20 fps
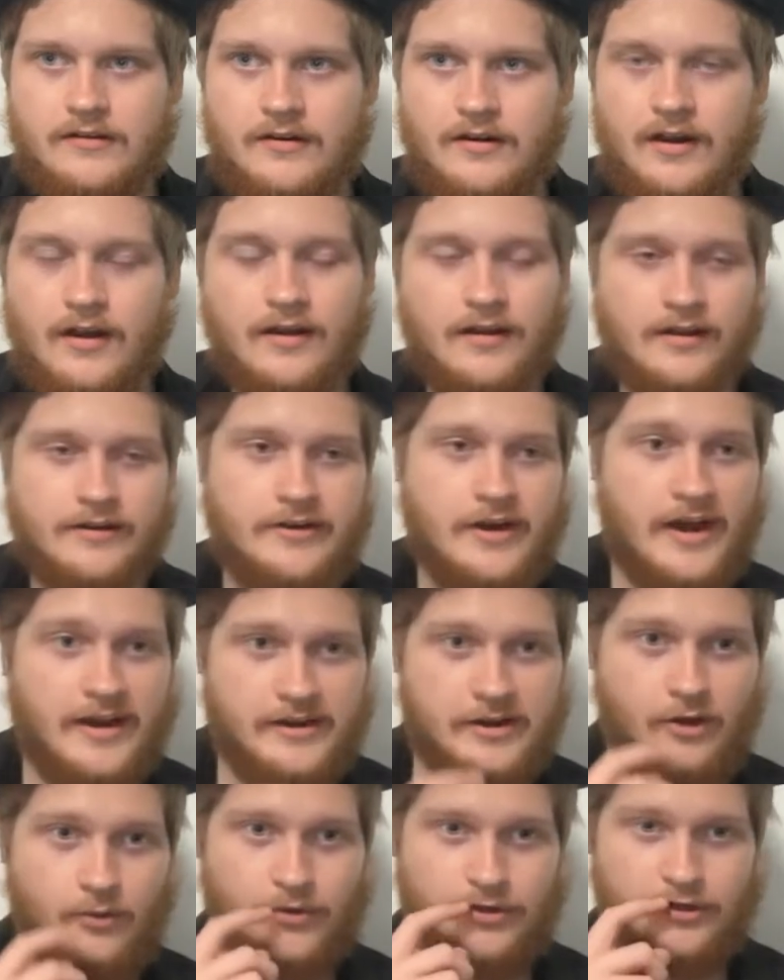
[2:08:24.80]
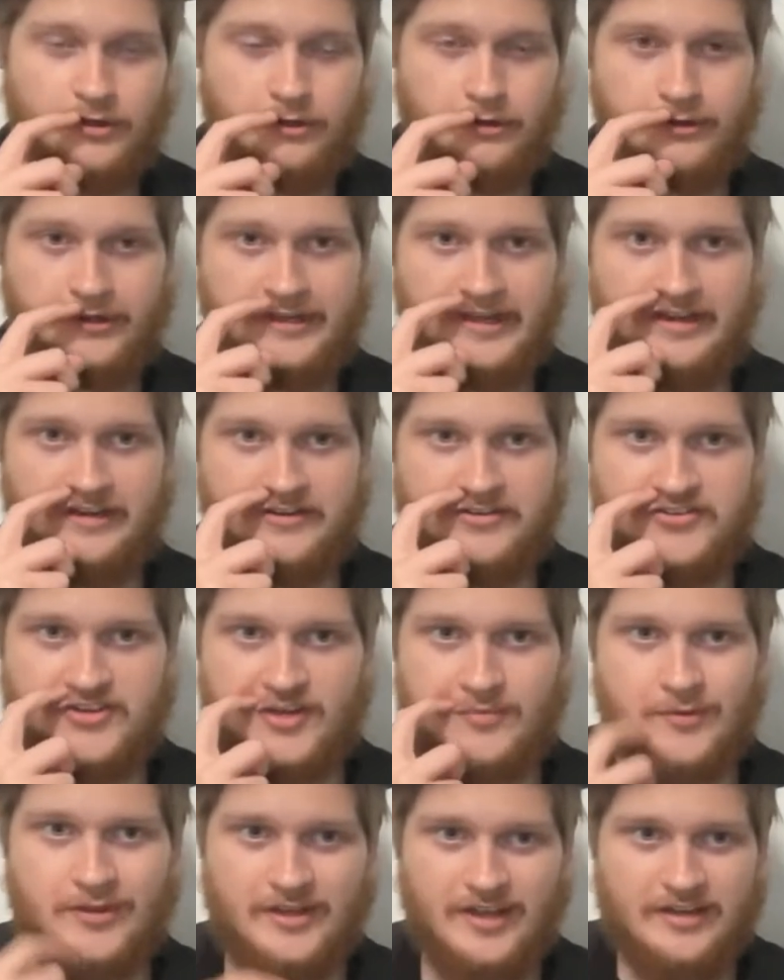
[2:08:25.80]
And I know when a hurricane is
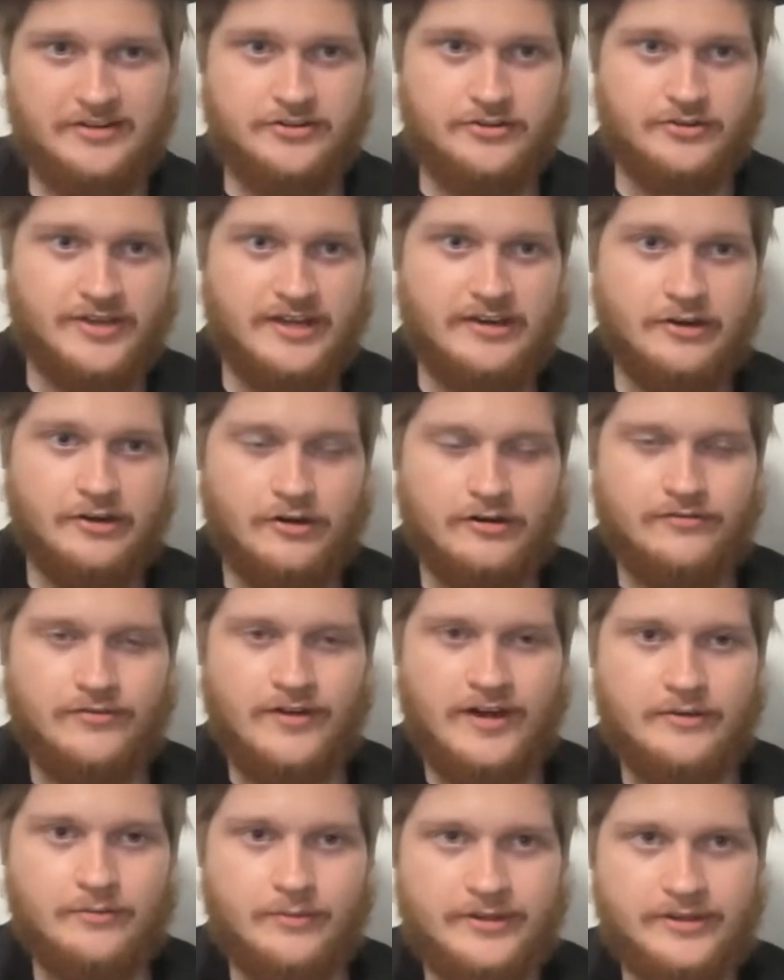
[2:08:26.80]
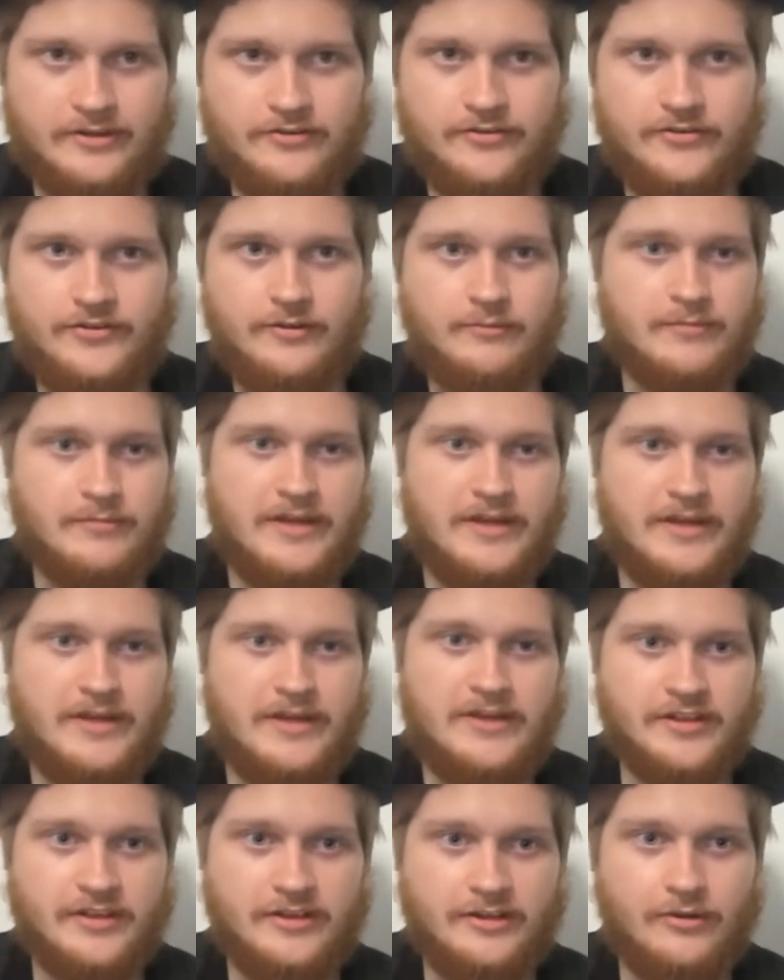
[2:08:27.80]
coming, I do get notified when there's some major
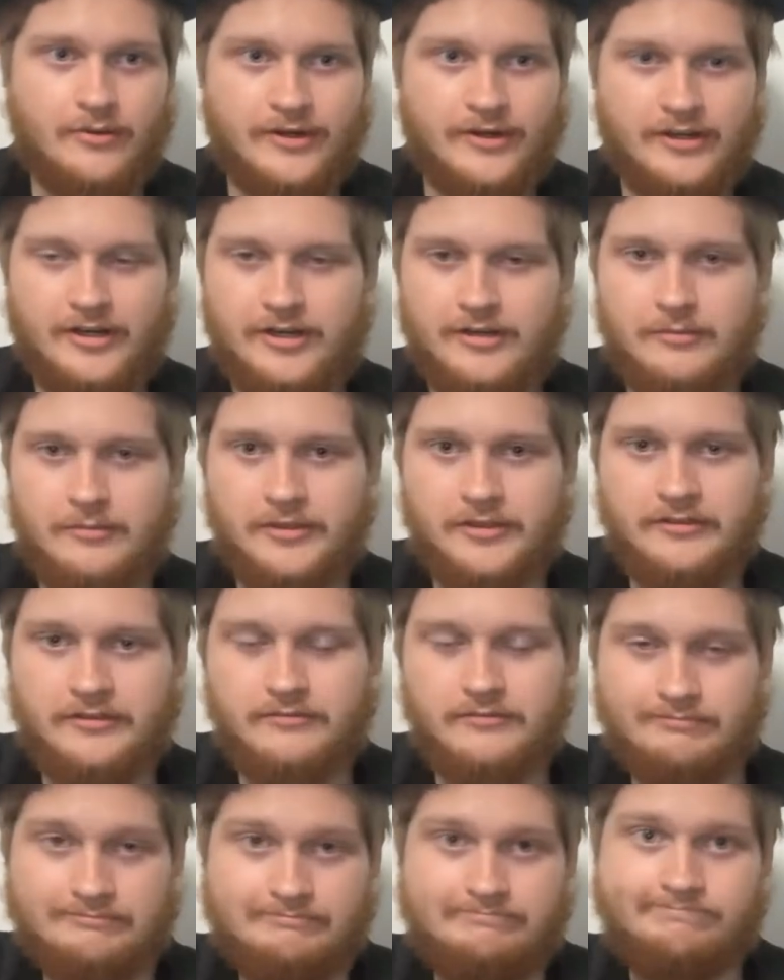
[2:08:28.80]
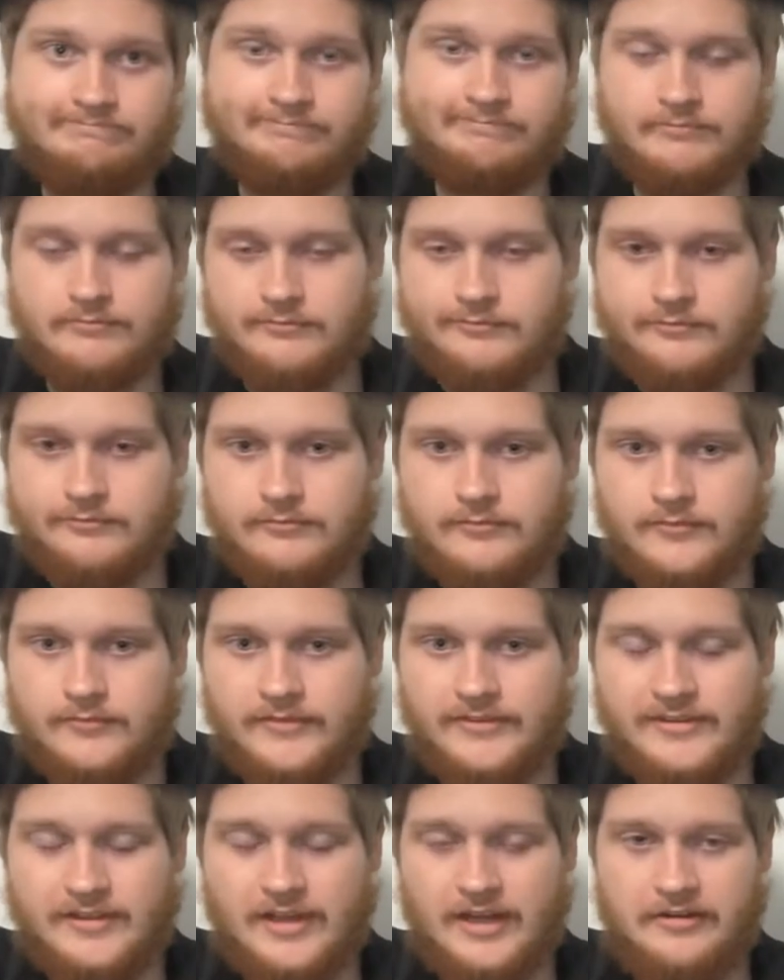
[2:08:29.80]
thing going on, but
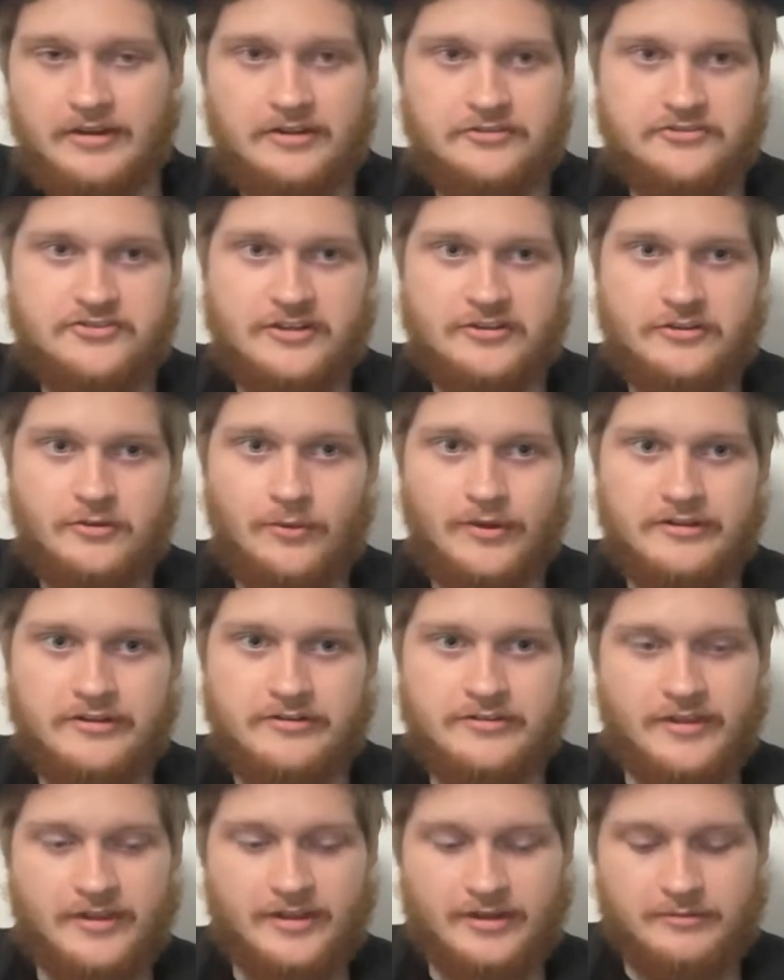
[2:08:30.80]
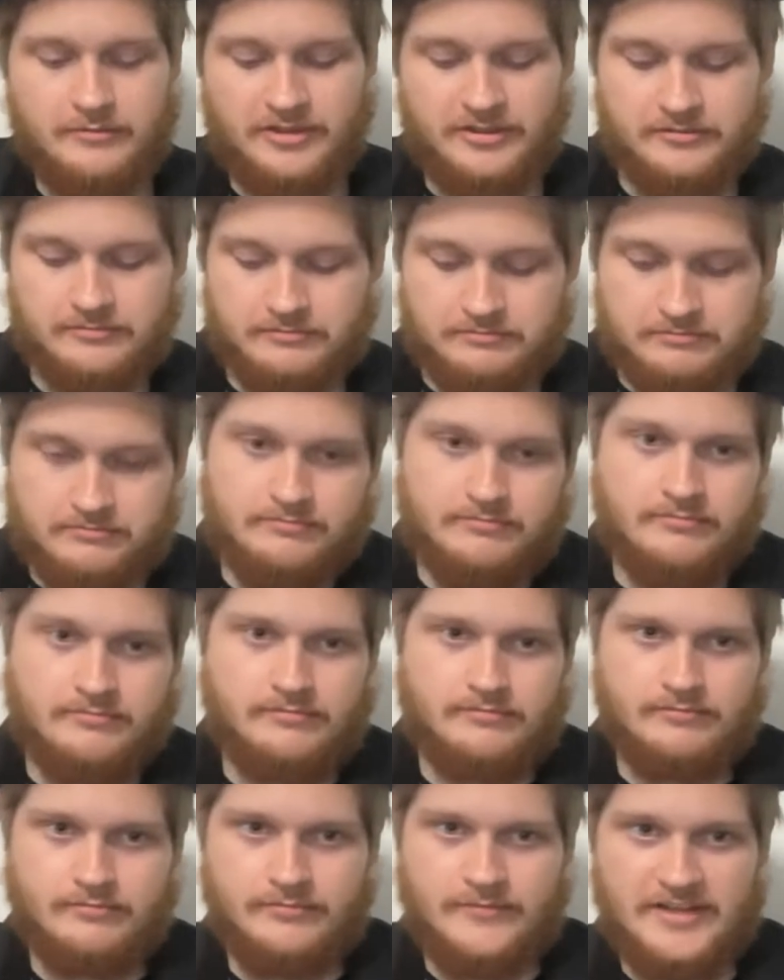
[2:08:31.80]
I'll check the weather then, but
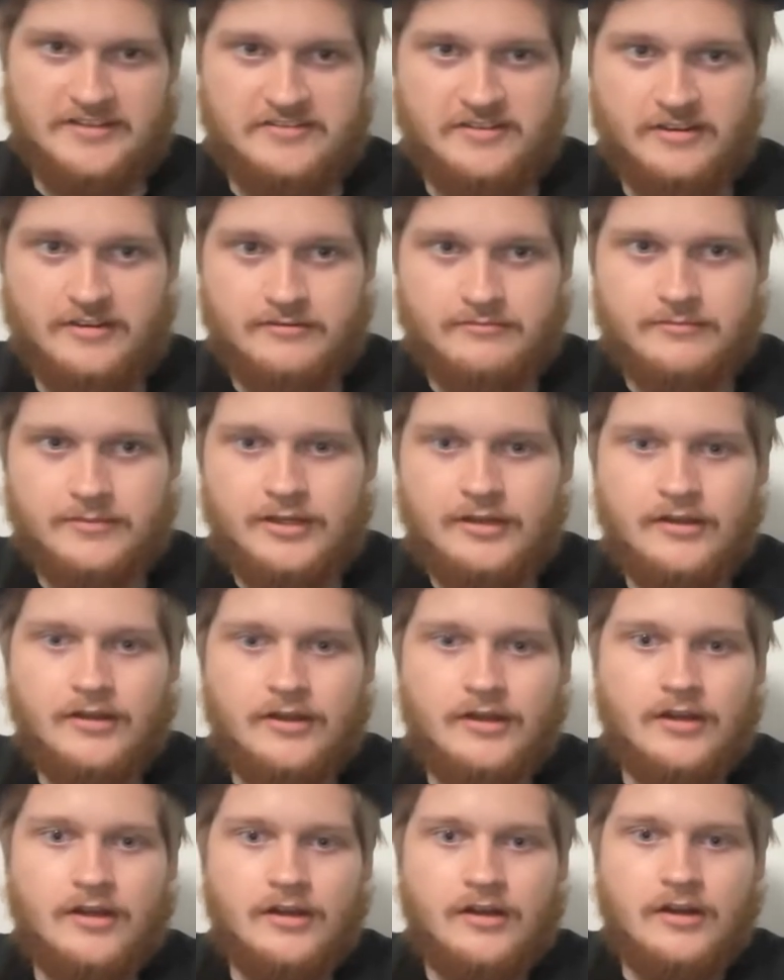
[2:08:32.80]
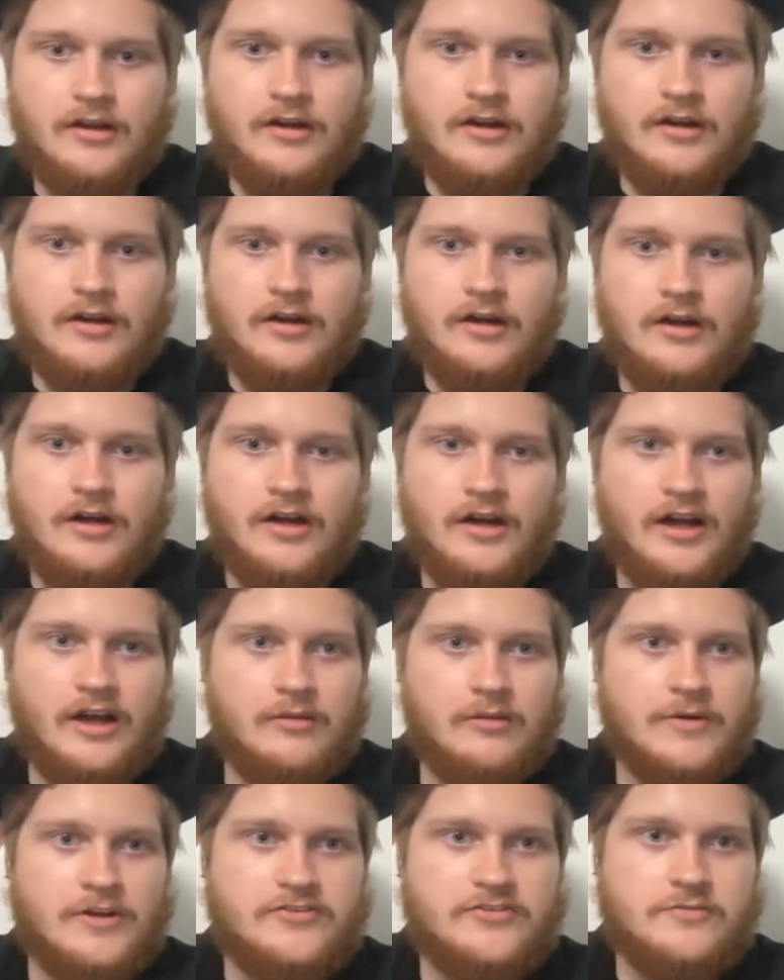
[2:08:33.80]
that's it.
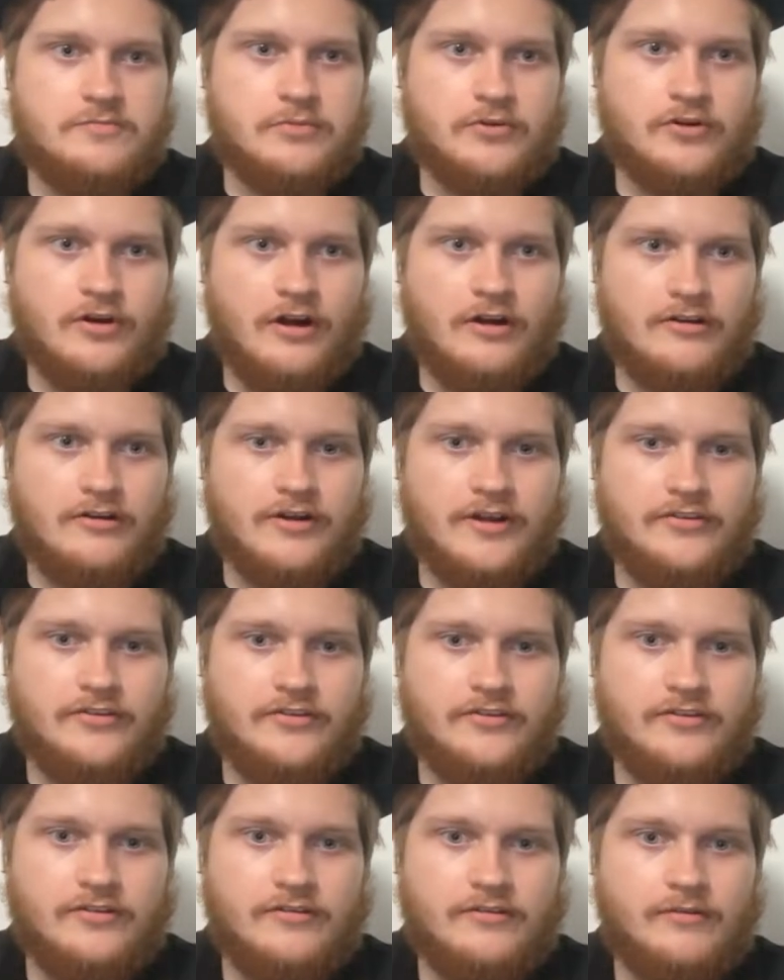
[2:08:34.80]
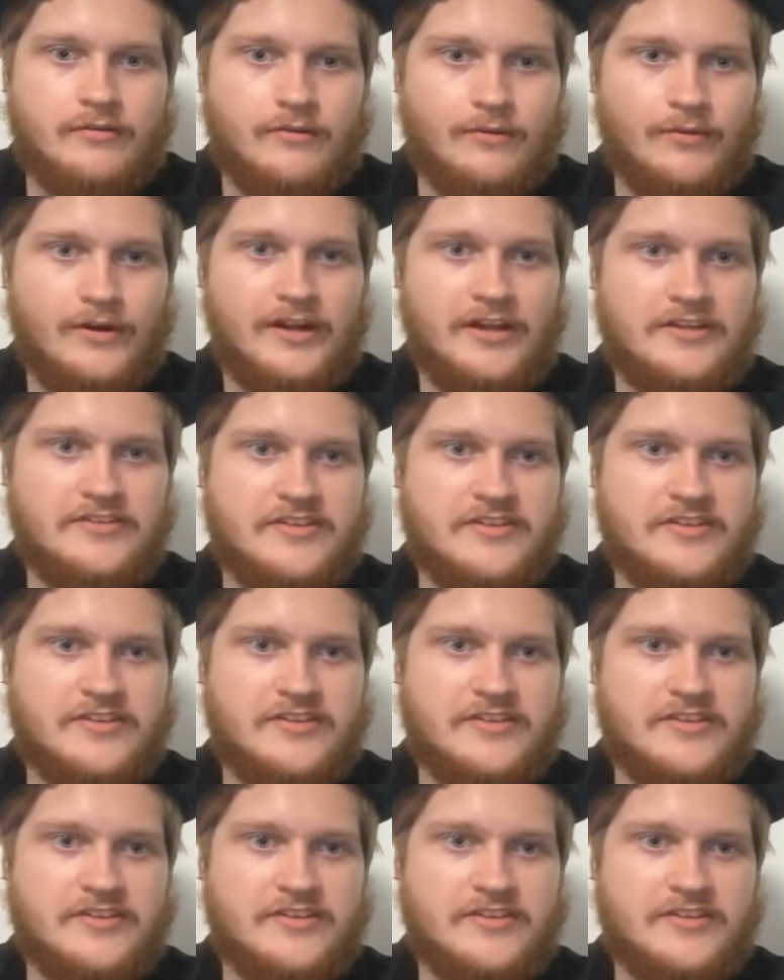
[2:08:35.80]
How much progress? Well, let's